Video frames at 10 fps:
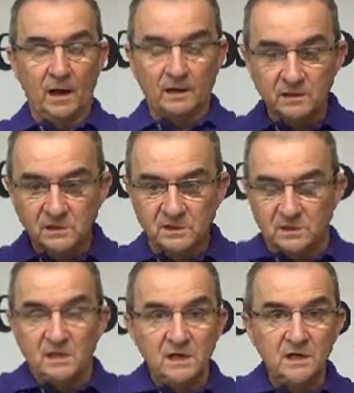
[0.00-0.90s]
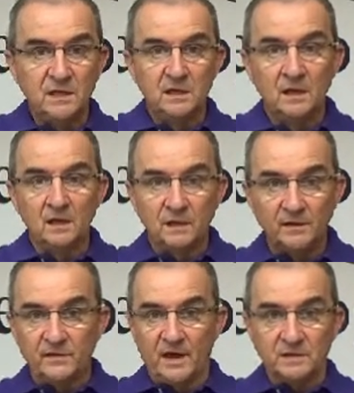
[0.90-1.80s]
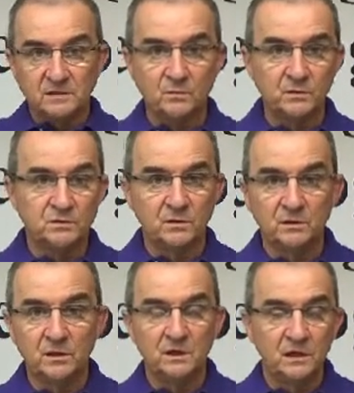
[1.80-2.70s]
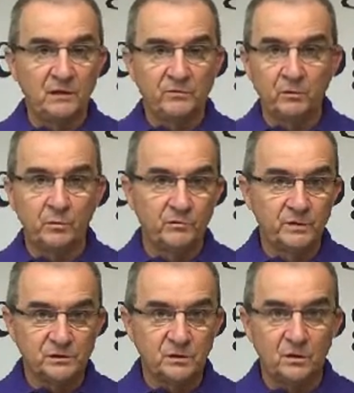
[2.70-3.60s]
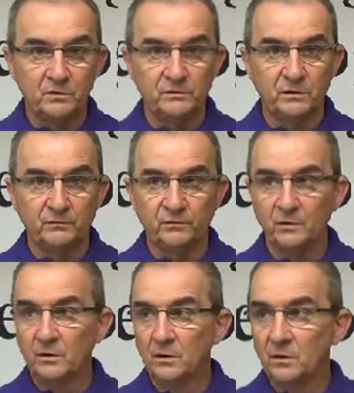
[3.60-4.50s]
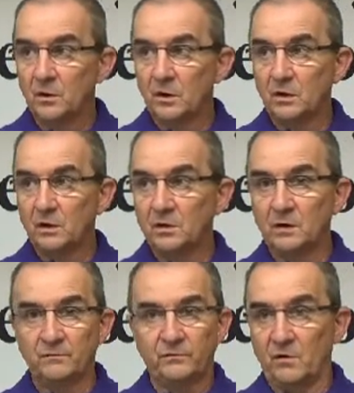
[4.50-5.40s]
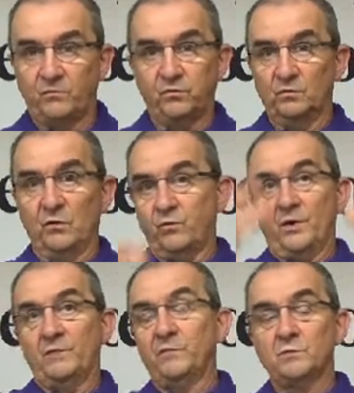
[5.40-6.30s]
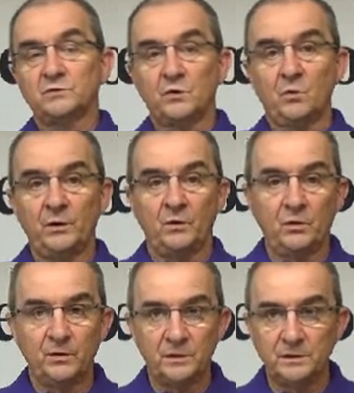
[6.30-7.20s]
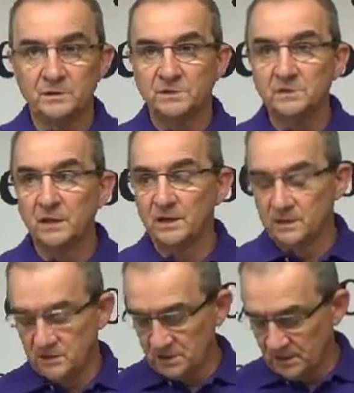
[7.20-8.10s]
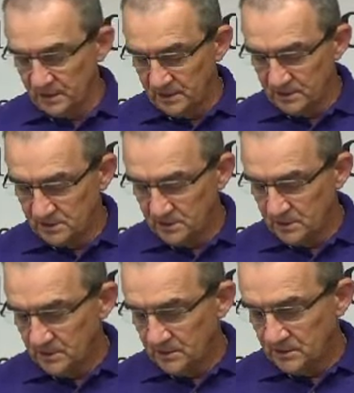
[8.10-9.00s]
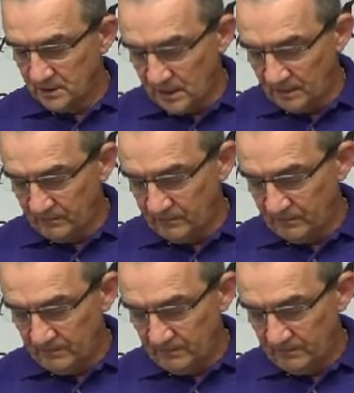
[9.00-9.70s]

I could see that that was the inevitable result of, uh, of, of, of whatever was going on in this, in this lady's life.